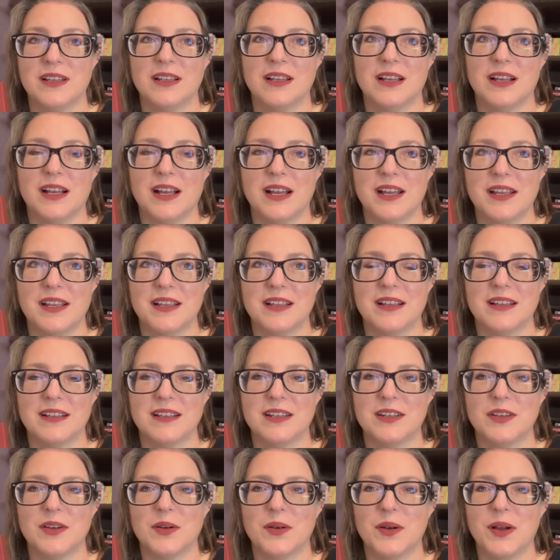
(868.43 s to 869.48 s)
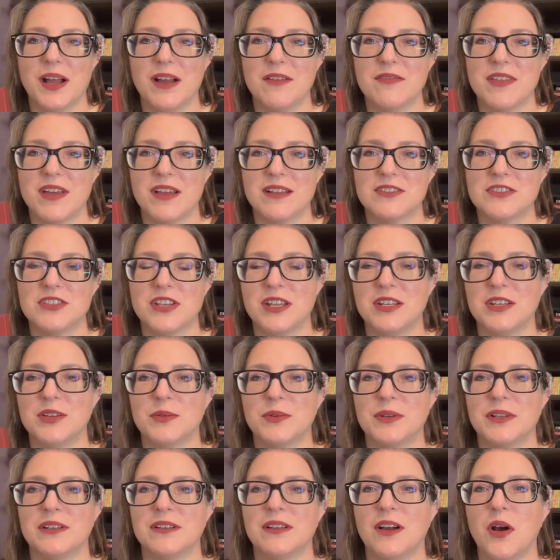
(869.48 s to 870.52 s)
I you know, have that
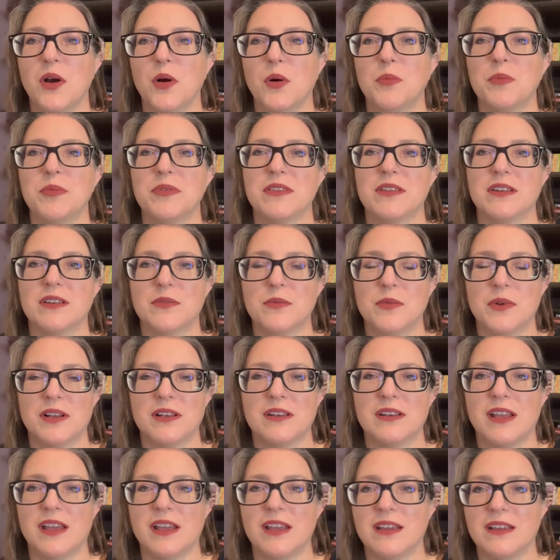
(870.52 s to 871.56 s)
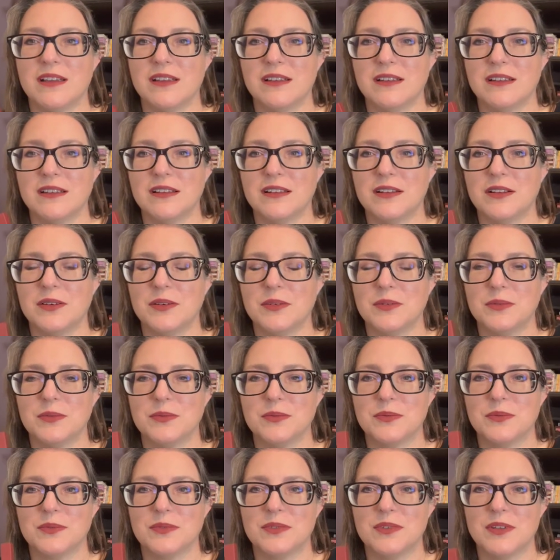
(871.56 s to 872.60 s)
genuine hope that one day, you know,
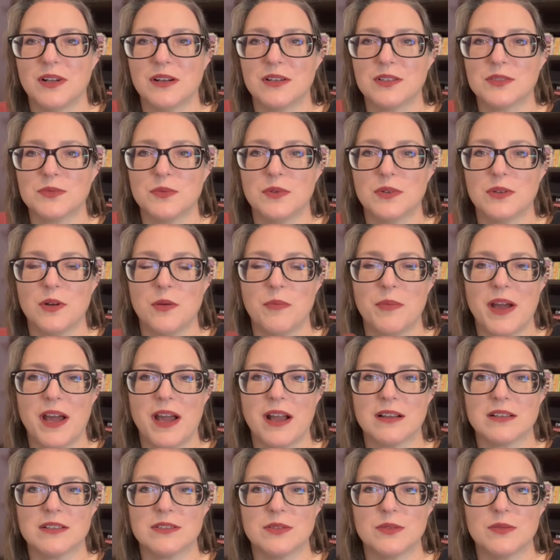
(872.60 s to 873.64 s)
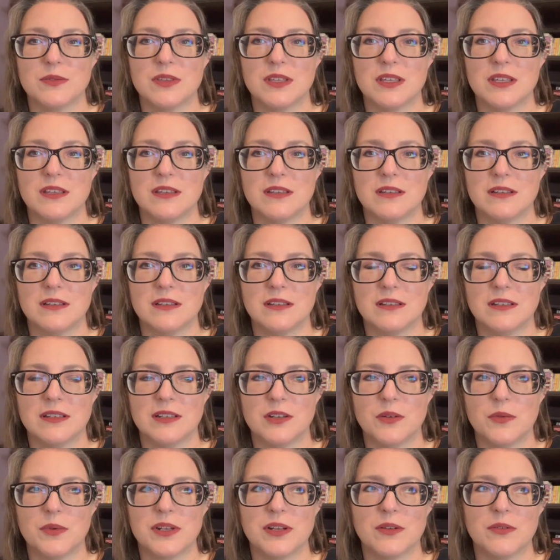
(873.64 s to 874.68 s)
NARS will go back to the, you
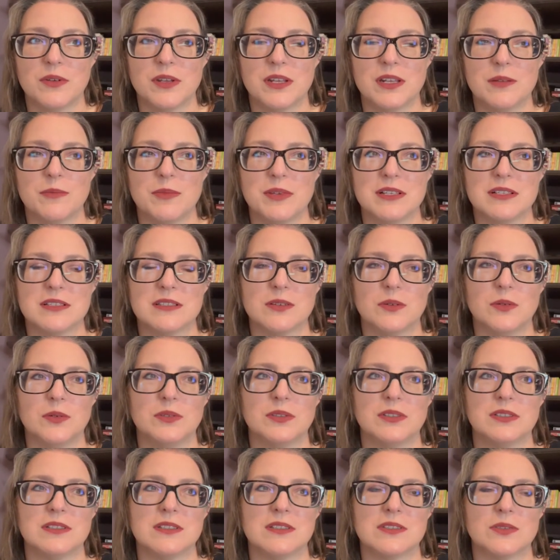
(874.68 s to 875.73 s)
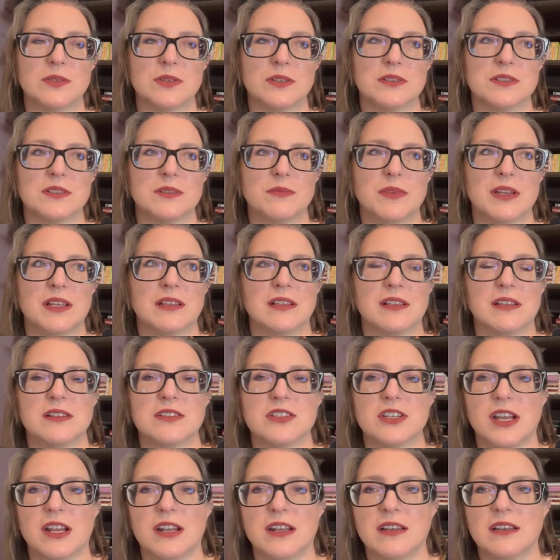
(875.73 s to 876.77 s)
know, we don't need to be sold in stores in mainland
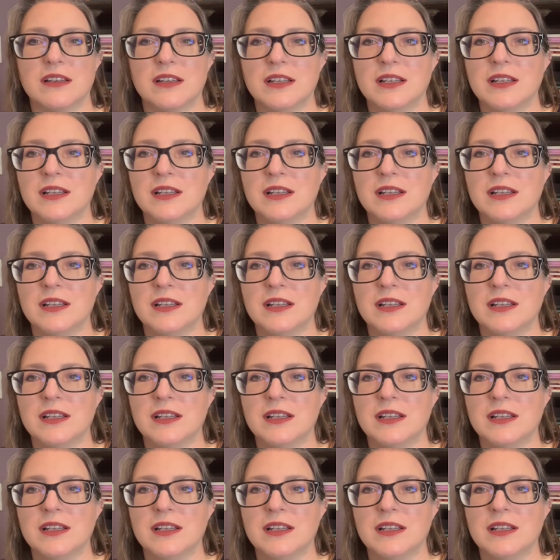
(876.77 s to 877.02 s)
China.